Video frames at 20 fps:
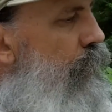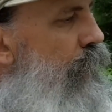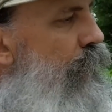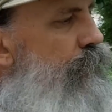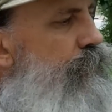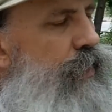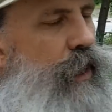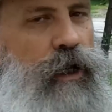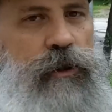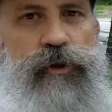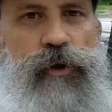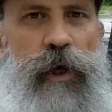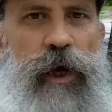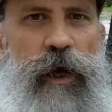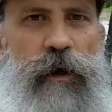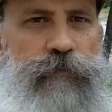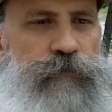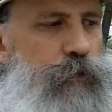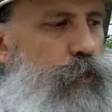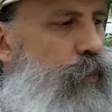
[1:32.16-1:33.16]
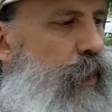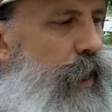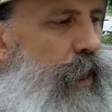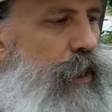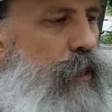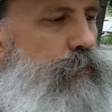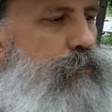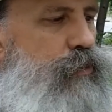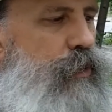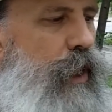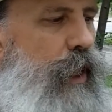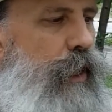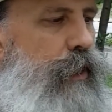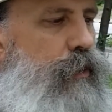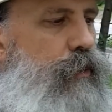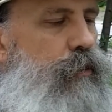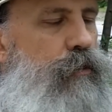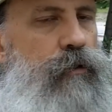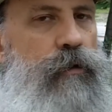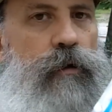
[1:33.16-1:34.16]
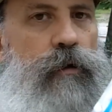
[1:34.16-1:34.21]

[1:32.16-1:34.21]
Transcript: And they also have food items like